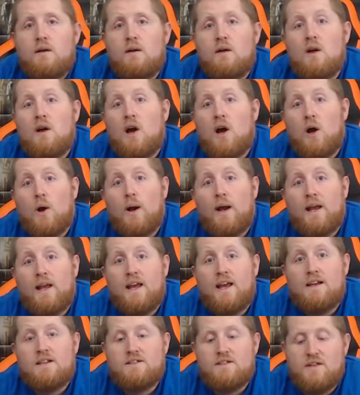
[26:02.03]
Alright
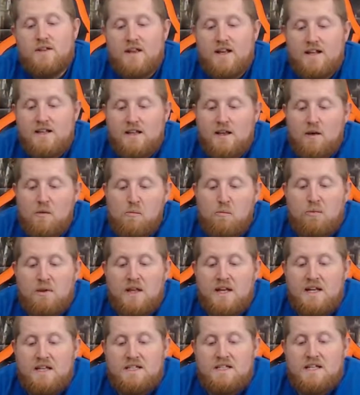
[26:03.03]
guys, so that
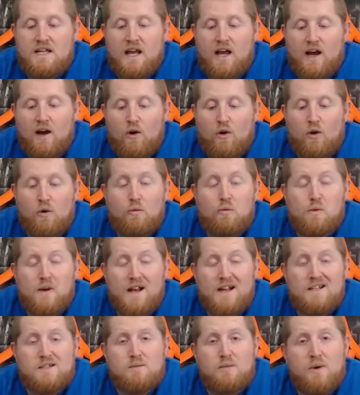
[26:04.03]
completes our
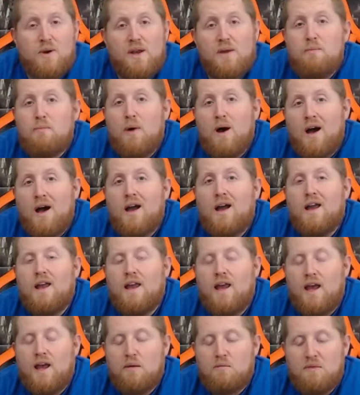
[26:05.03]
Raspberry Pi
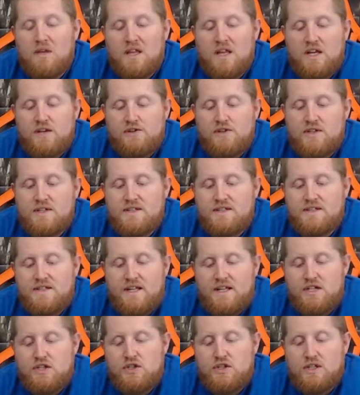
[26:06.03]
Emulation
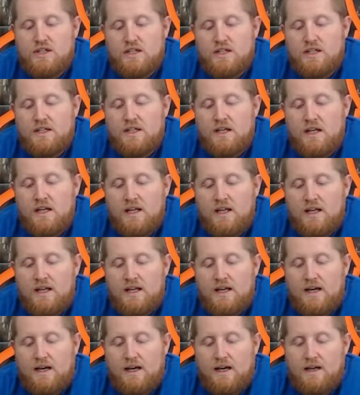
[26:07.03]
Station
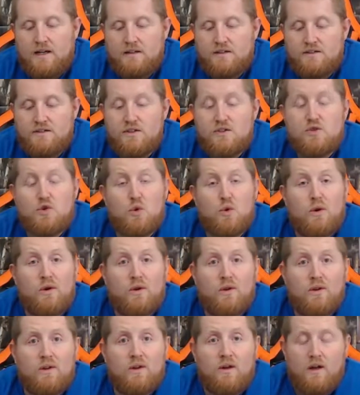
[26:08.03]

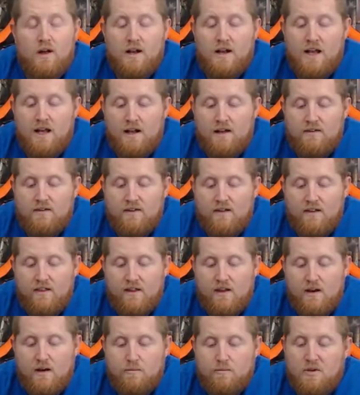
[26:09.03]
tutorial on how to set that
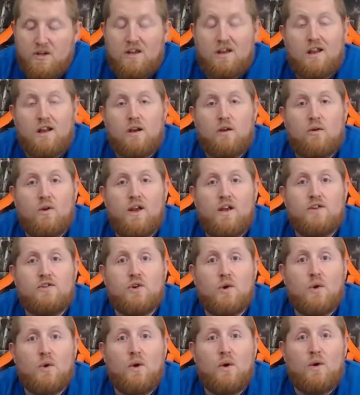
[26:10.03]
up to kind of create
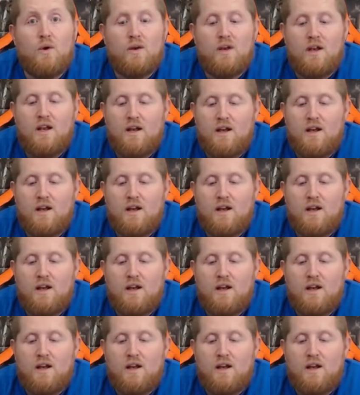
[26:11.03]
your own.